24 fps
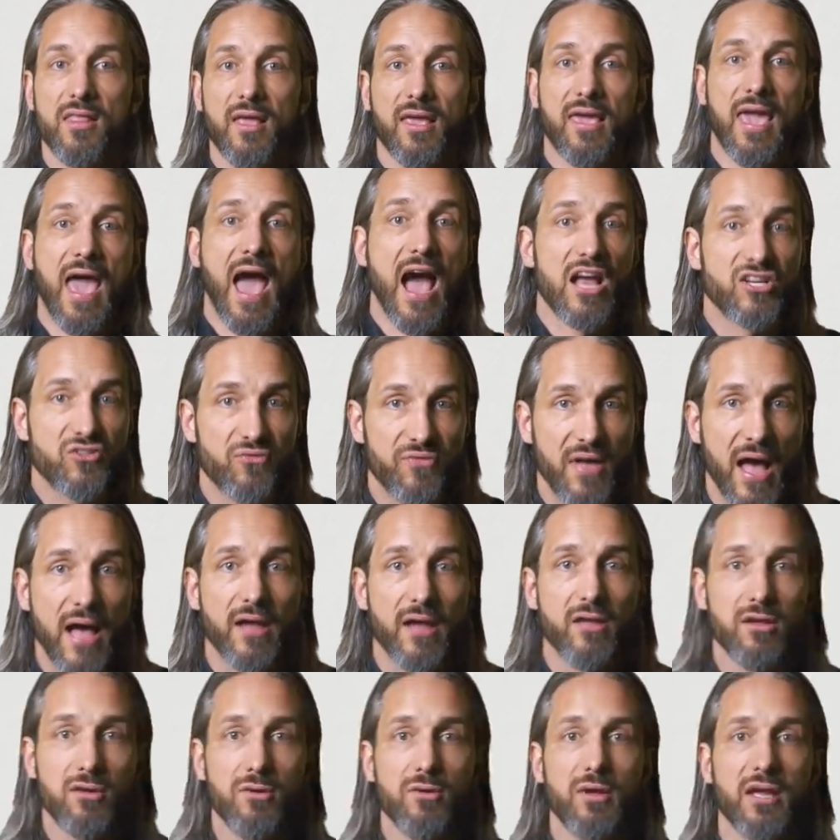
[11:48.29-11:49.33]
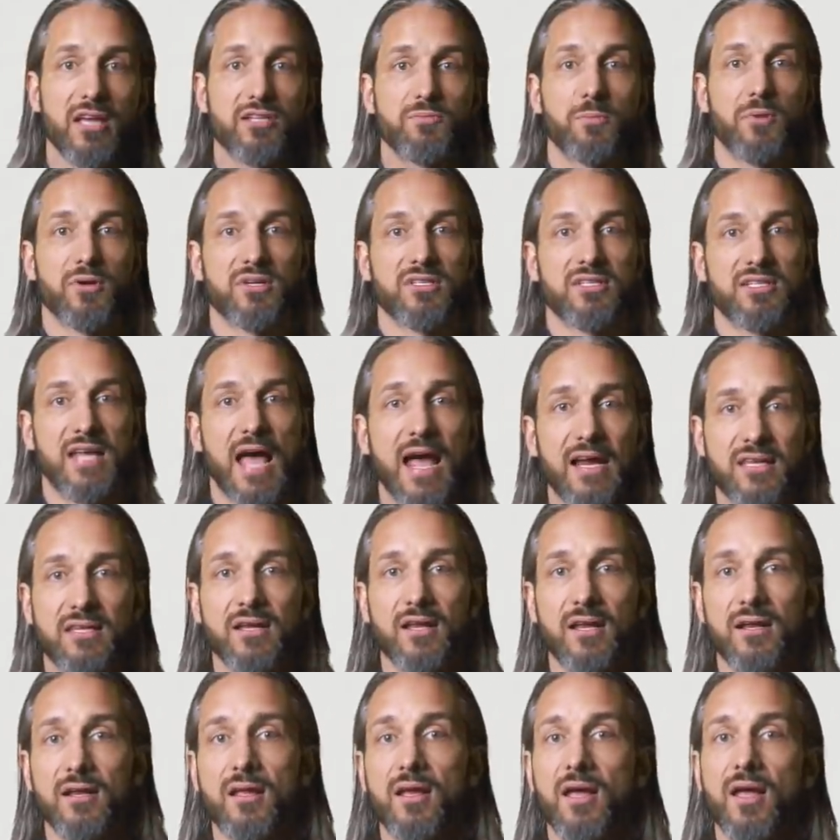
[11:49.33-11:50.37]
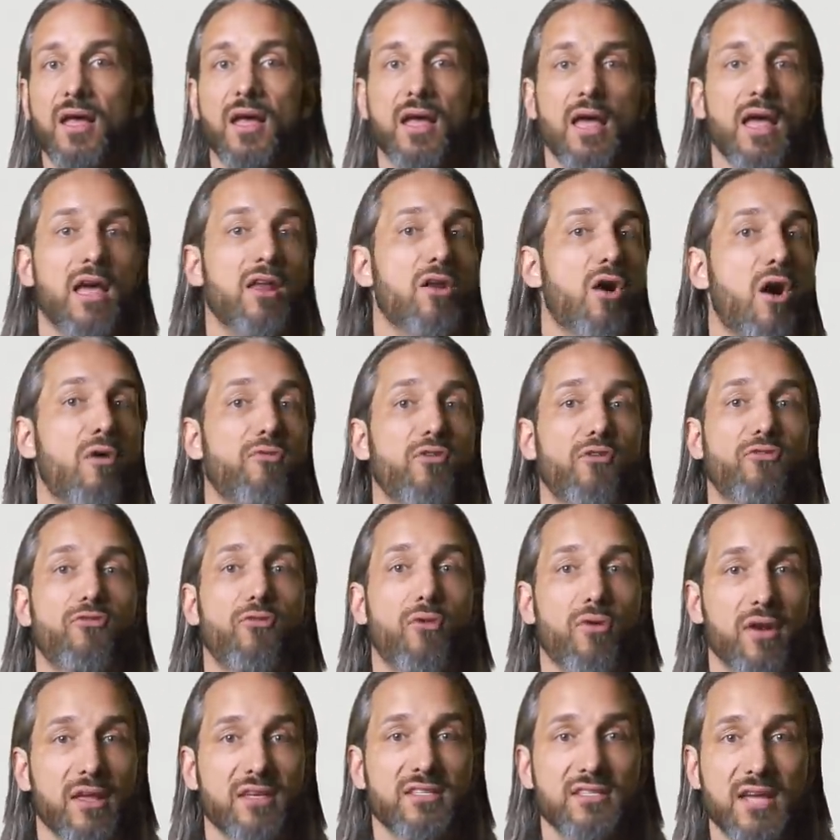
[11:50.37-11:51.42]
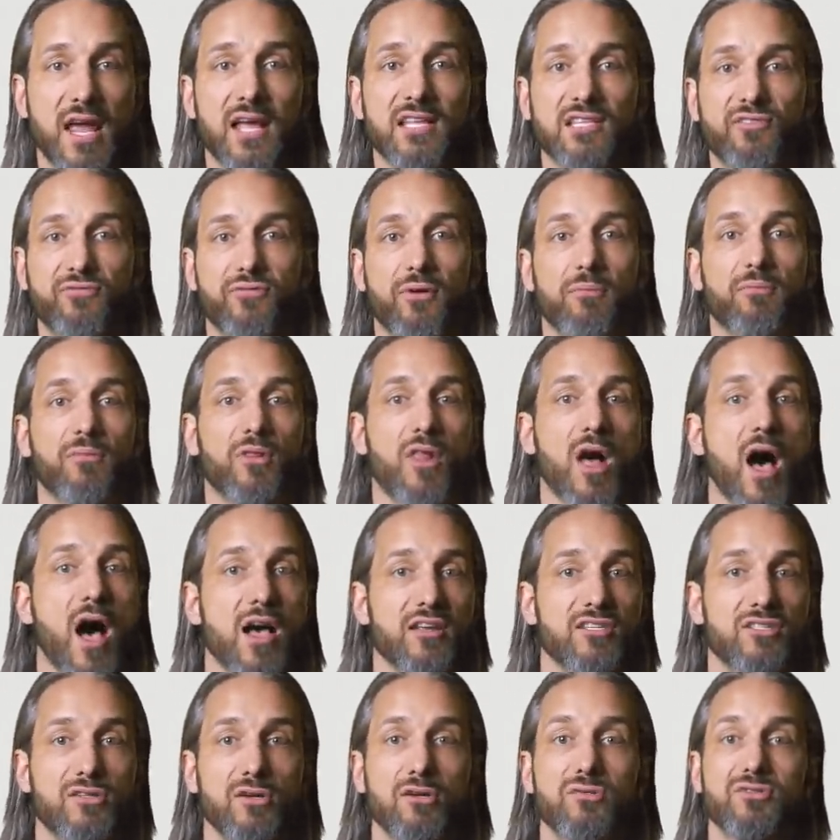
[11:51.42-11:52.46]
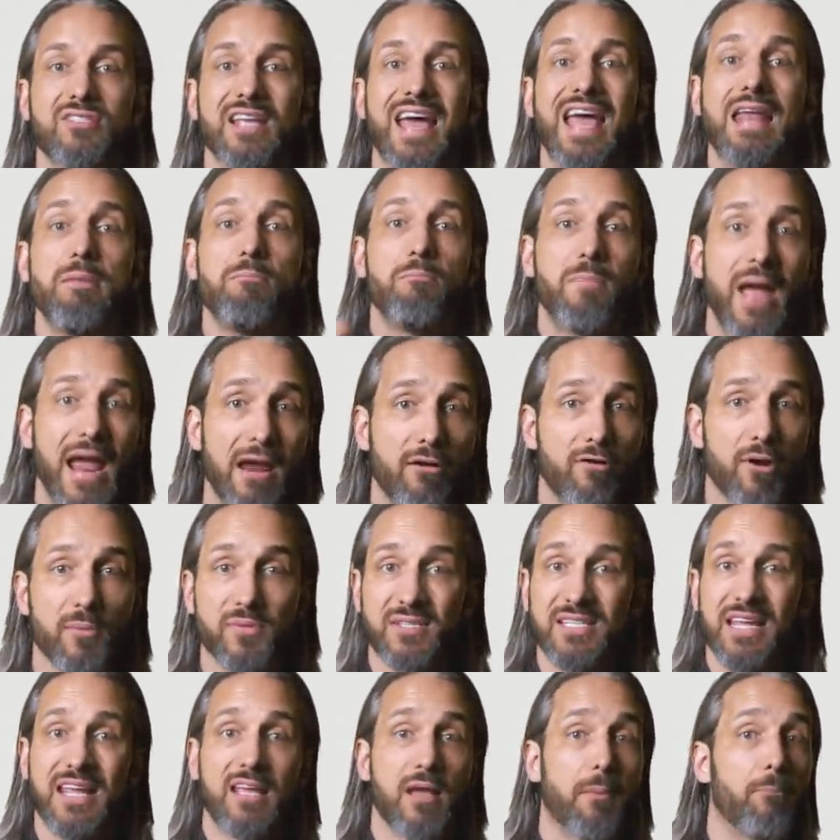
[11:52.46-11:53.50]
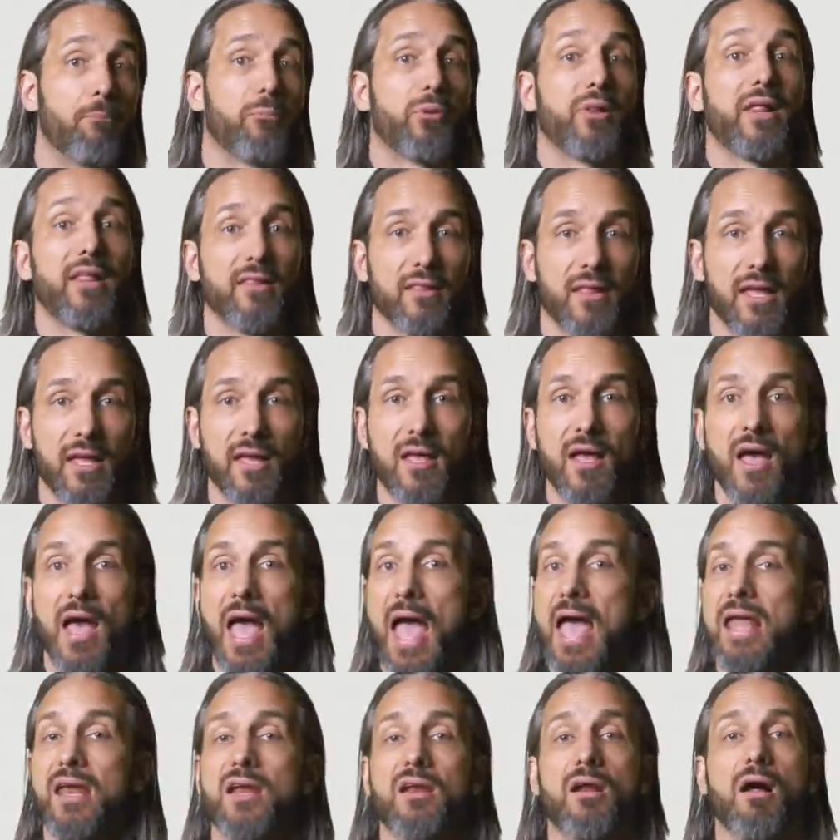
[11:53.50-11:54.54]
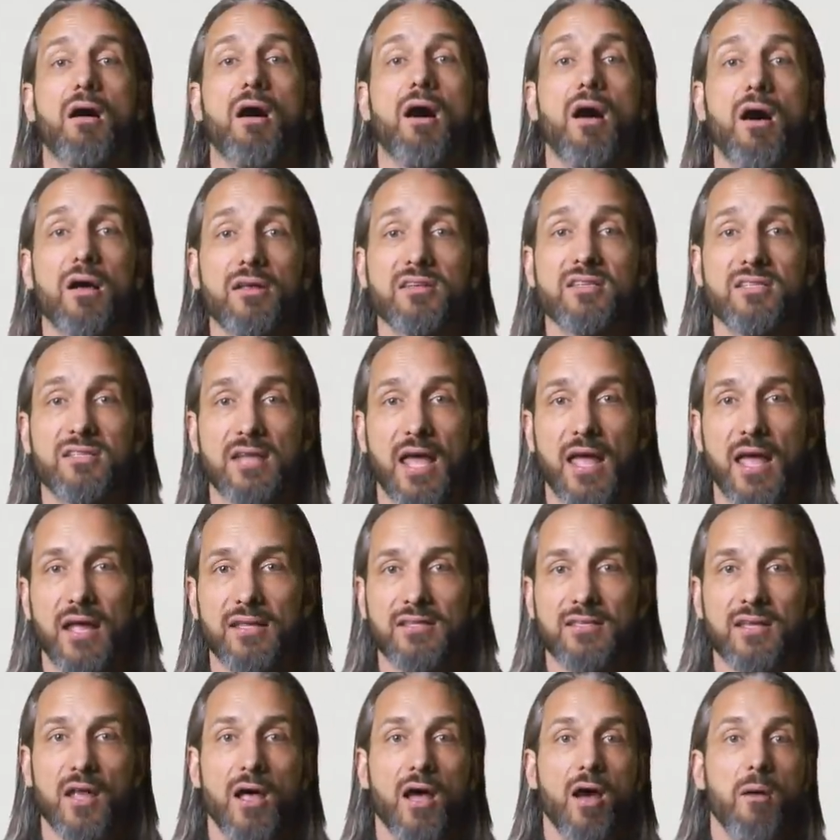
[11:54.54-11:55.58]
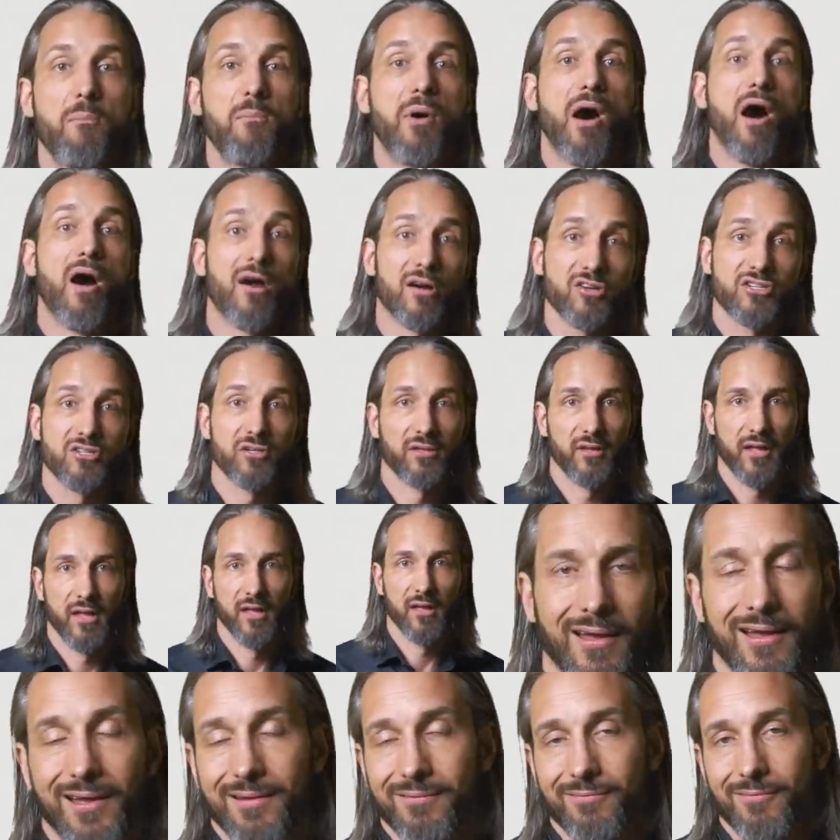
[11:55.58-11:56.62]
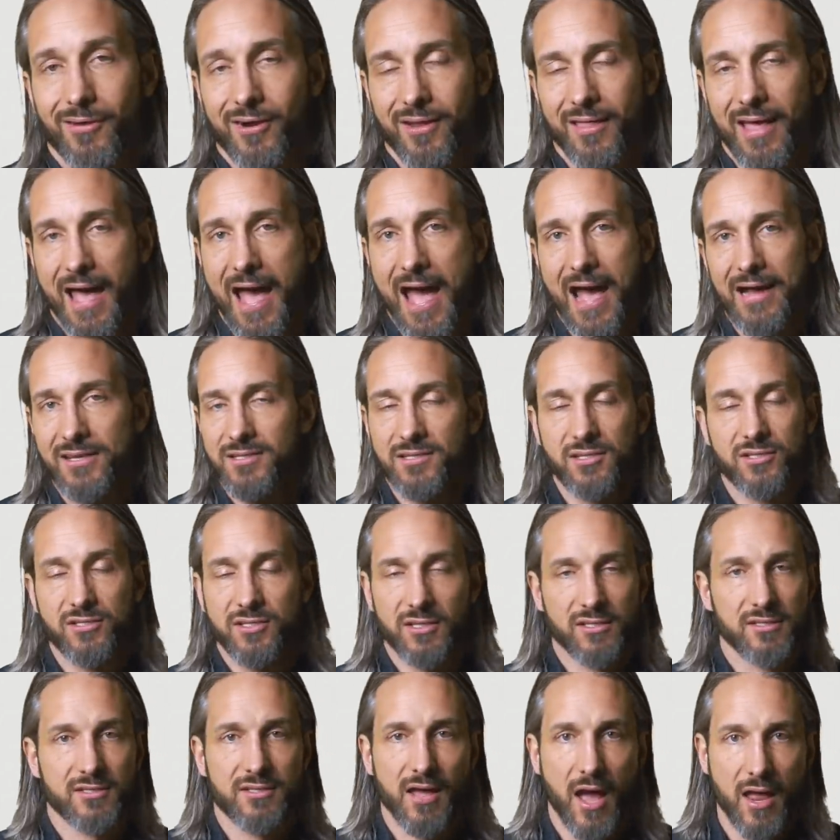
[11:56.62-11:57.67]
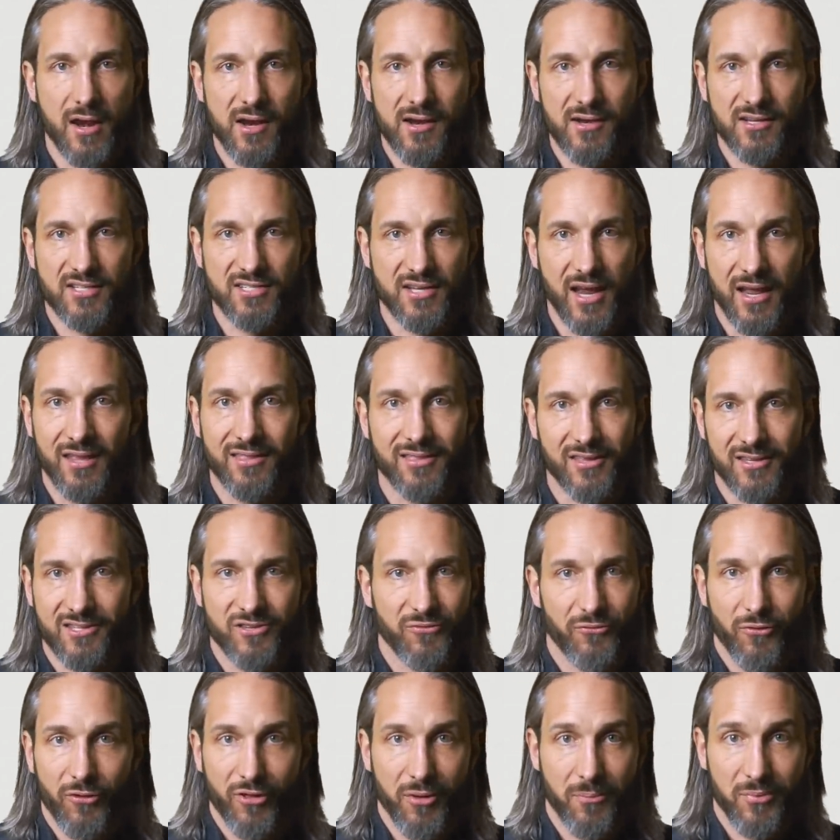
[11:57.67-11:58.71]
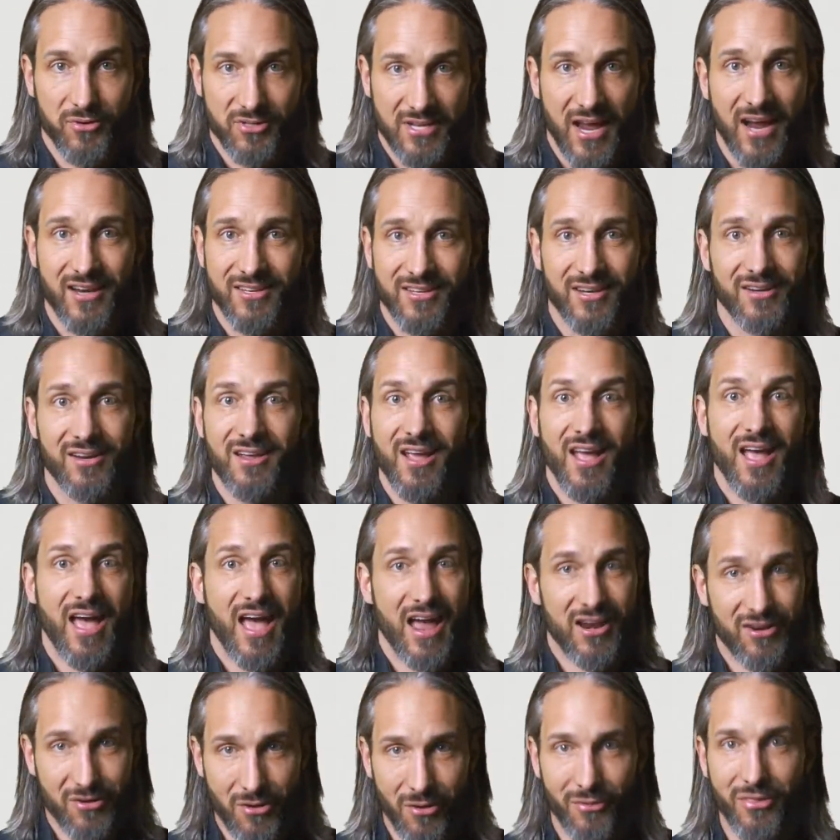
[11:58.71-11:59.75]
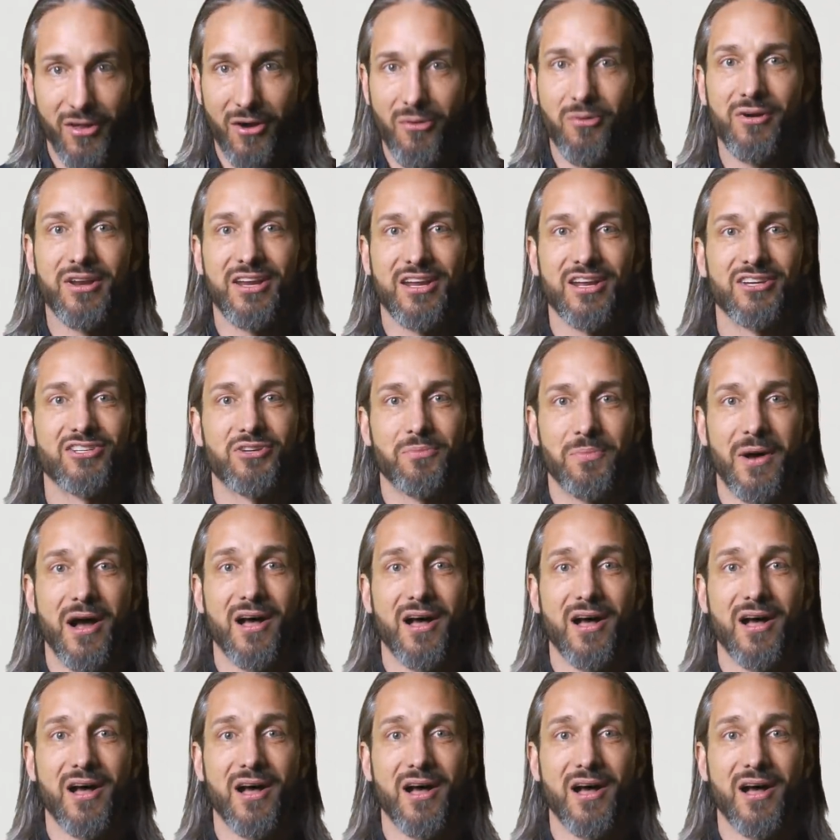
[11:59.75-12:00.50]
The cash value is protected in over 40 states from lawsuits and bankruptcy completely, and in all states, partially. And one of the hacks is just sign in a state that's fully protected and go there when you get your